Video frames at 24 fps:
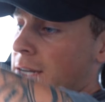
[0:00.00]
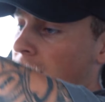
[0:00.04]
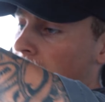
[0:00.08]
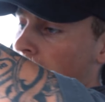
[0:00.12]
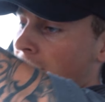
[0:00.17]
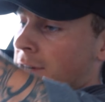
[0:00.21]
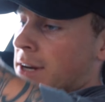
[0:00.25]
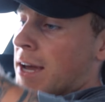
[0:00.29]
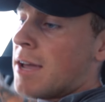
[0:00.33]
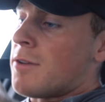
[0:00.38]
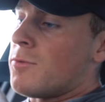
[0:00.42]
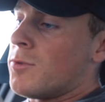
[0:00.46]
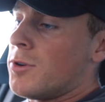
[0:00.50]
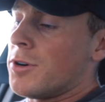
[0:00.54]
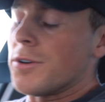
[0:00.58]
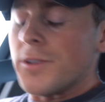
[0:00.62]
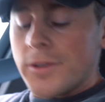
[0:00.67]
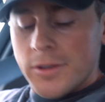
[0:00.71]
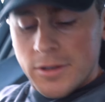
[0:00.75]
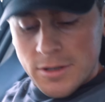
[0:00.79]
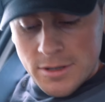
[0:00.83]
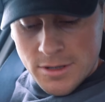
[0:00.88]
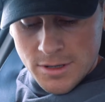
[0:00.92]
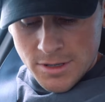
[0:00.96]
go. Day
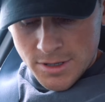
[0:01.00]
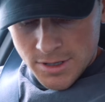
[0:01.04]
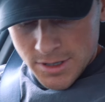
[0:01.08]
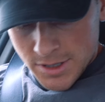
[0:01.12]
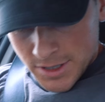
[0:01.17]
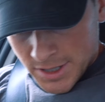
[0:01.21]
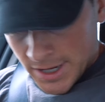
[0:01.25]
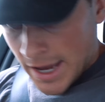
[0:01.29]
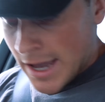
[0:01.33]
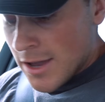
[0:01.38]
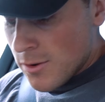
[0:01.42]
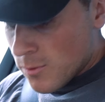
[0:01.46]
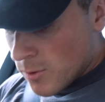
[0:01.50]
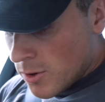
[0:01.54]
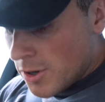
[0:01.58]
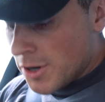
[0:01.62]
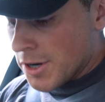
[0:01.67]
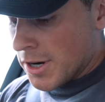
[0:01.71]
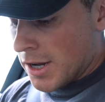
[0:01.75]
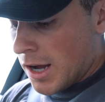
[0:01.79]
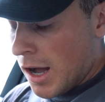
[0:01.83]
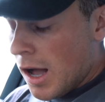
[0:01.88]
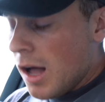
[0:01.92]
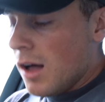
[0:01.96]
one. Day
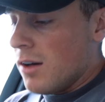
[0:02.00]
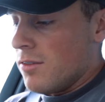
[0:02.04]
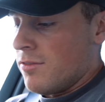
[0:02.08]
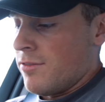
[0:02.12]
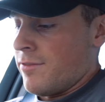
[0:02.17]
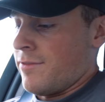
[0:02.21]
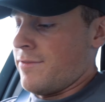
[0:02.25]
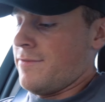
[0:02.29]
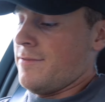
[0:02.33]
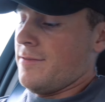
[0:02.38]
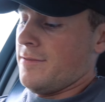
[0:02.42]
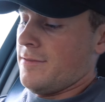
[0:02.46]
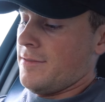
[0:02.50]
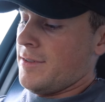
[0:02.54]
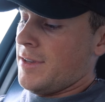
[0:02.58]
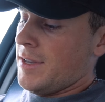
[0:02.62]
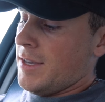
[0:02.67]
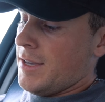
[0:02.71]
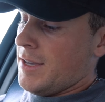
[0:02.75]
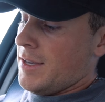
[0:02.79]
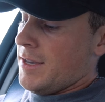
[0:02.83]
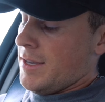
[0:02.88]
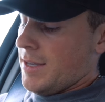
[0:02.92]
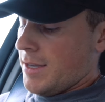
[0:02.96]
one of
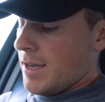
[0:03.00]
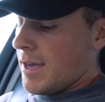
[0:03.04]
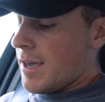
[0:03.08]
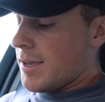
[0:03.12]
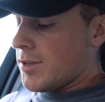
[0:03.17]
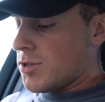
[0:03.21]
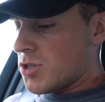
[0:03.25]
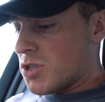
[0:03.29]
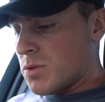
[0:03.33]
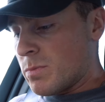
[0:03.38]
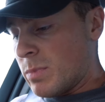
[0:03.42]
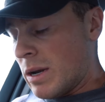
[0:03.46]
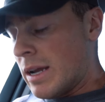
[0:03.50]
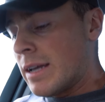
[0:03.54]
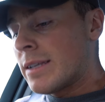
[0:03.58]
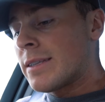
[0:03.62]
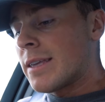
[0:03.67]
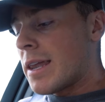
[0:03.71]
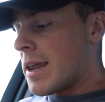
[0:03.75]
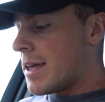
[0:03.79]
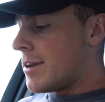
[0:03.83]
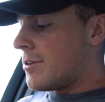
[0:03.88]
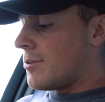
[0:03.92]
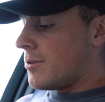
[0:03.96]
a split
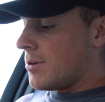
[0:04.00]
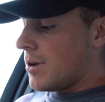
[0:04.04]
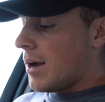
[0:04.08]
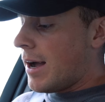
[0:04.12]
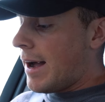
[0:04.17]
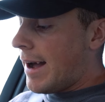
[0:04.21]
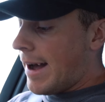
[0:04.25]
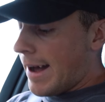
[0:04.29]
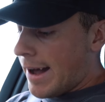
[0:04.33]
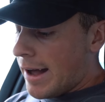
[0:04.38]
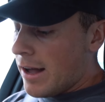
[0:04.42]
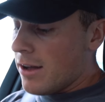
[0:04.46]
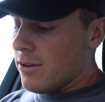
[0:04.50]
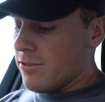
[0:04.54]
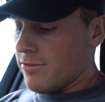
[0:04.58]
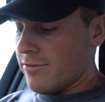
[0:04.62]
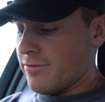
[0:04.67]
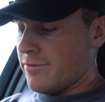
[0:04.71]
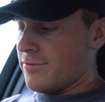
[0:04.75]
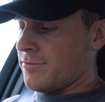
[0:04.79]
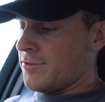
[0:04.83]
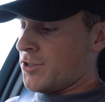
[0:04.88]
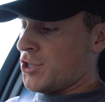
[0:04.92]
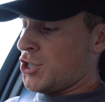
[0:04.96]
that I do not
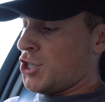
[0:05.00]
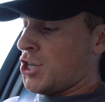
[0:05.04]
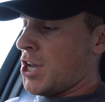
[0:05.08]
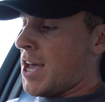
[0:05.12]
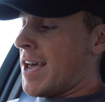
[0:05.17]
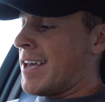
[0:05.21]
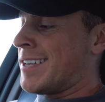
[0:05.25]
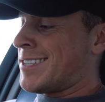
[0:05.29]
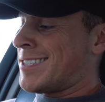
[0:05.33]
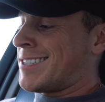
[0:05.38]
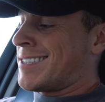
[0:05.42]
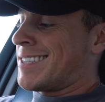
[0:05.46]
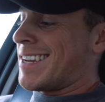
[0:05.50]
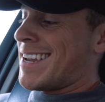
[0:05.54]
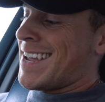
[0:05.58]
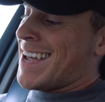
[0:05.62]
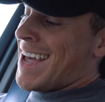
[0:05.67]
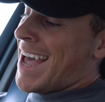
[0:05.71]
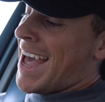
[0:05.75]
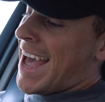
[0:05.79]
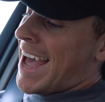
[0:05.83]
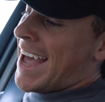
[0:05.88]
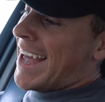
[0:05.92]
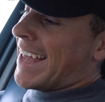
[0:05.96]
have. Chest
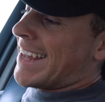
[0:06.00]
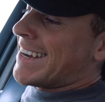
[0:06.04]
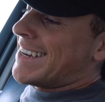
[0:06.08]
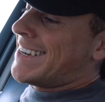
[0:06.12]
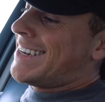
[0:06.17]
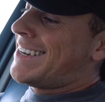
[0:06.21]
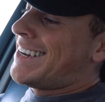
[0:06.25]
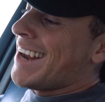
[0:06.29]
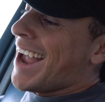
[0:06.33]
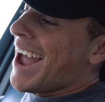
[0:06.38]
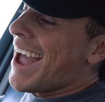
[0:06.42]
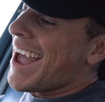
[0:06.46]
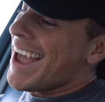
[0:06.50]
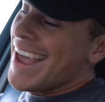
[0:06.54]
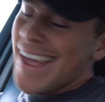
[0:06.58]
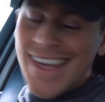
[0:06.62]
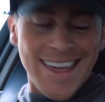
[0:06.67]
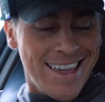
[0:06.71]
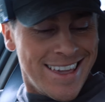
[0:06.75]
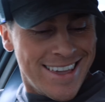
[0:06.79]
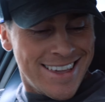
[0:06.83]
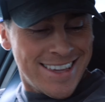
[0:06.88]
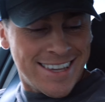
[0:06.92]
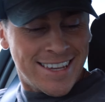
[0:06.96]

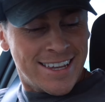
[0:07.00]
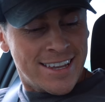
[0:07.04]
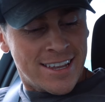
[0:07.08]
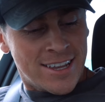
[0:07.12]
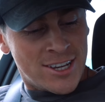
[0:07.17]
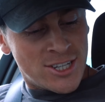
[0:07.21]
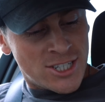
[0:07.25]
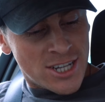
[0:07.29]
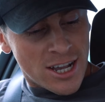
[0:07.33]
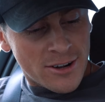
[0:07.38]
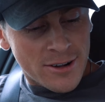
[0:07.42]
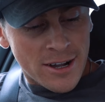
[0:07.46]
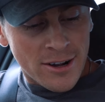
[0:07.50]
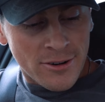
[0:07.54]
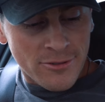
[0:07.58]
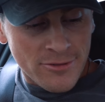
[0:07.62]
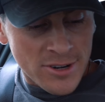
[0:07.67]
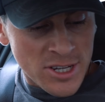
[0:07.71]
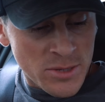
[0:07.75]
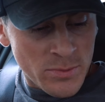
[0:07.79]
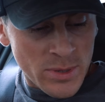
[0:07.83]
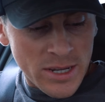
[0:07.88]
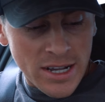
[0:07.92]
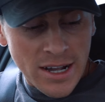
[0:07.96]
day. Shout out
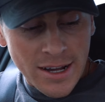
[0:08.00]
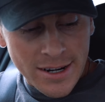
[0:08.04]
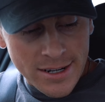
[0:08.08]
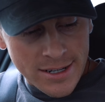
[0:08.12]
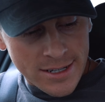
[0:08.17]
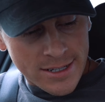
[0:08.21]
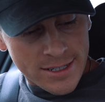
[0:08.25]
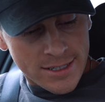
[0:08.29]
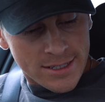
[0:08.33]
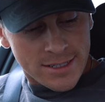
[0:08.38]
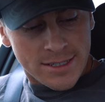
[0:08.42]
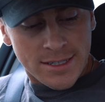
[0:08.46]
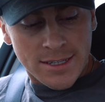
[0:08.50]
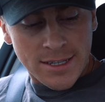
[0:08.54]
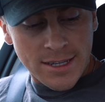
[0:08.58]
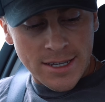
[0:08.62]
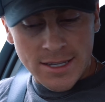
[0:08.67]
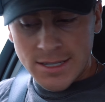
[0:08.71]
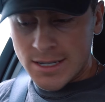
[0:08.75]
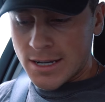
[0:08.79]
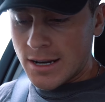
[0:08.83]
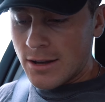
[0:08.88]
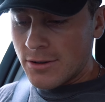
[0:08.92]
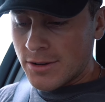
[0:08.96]
Rich Piana. He
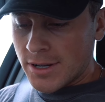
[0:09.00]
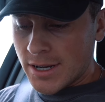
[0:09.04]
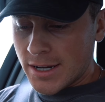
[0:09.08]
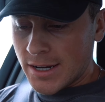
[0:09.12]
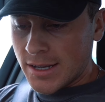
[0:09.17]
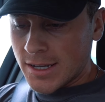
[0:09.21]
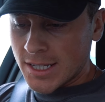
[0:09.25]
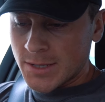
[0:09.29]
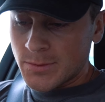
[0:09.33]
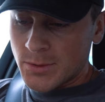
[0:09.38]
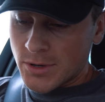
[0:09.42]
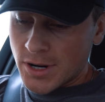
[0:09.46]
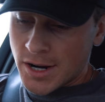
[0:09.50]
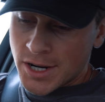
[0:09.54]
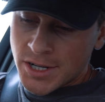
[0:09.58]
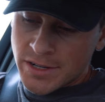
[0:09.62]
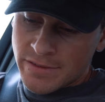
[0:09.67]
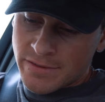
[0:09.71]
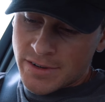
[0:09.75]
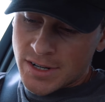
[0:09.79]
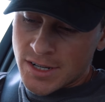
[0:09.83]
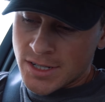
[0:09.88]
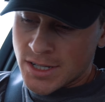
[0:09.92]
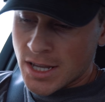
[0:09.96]
is low-key the
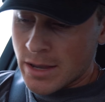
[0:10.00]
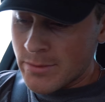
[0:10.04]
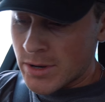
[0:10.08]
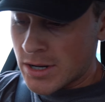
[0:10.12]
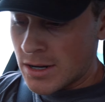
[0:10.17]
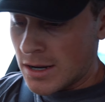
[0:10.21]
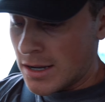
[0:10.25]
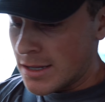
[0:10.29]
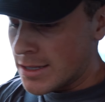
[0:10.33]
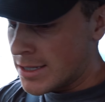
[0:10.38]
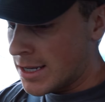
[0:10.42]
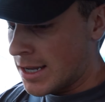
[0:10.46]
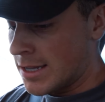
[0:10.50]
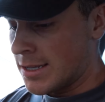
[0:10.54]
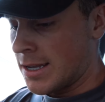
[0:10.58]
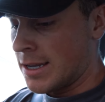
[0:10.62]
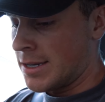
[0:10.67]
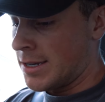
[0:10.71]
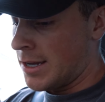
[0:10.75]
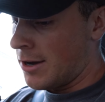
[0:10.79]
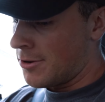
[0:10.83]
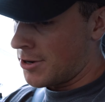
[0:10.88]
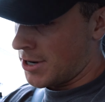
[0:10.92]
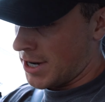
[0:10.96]
inspiration for this type of content.
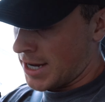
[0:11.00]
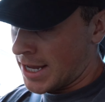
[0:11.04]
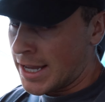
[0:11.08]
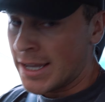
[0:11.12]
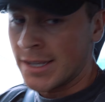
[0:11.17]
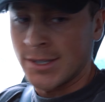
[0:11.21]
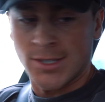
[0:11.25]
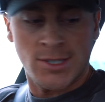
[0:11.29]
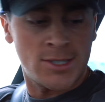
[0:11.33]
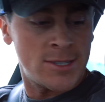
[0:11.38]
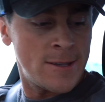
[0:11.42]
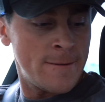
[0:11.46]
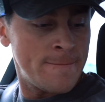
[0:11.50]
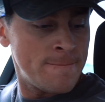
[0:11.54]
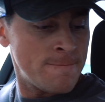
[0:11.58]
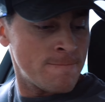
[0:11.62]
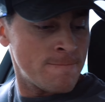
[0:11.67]
I know there is